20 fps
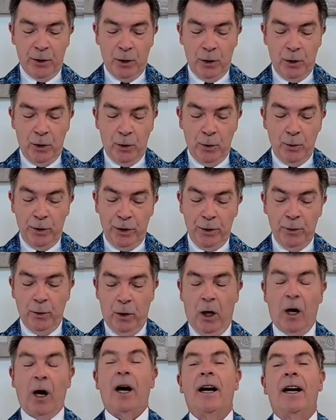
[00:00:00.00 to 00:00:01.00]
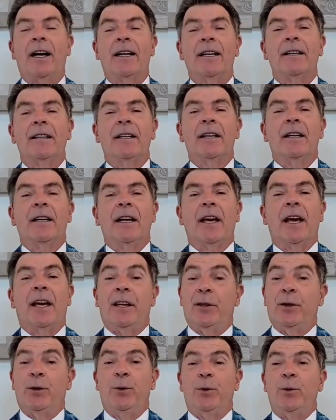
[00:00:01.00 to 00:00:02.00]
who you are
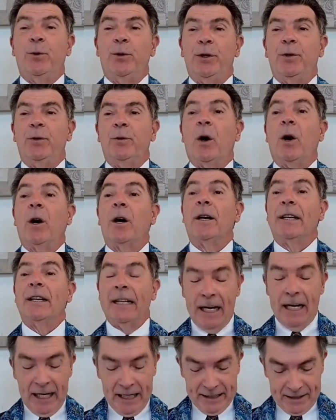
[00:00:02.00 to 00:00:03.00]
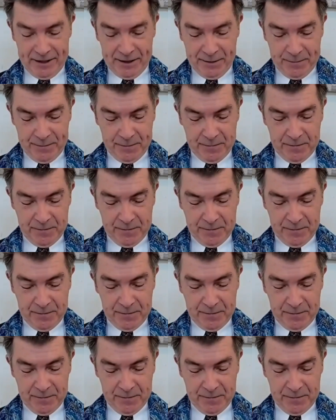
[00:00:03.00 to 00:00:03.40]
and who you are not,